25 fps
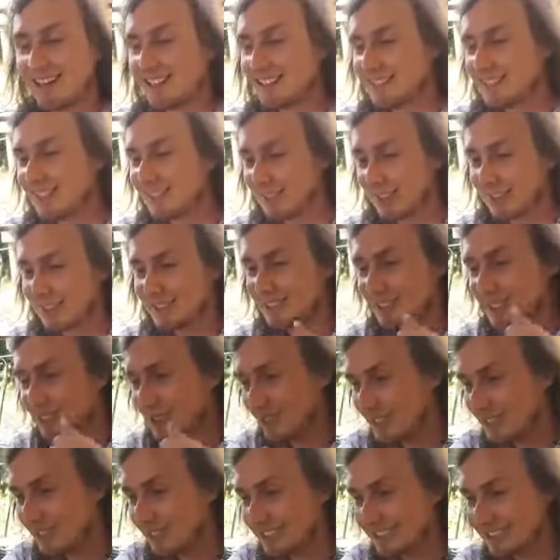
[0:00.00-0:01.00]
So as
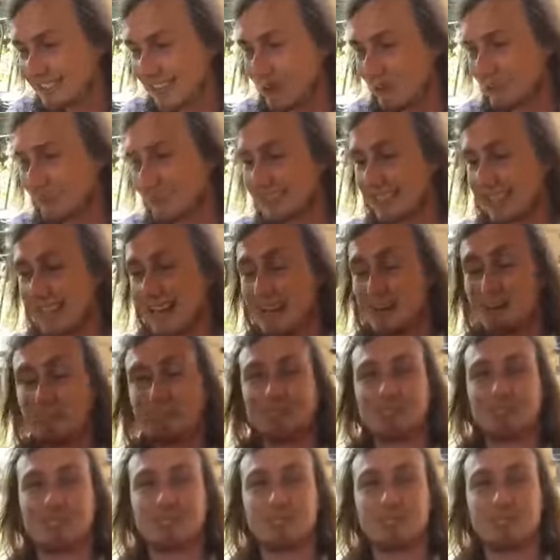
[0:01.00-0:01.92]
soon as I was able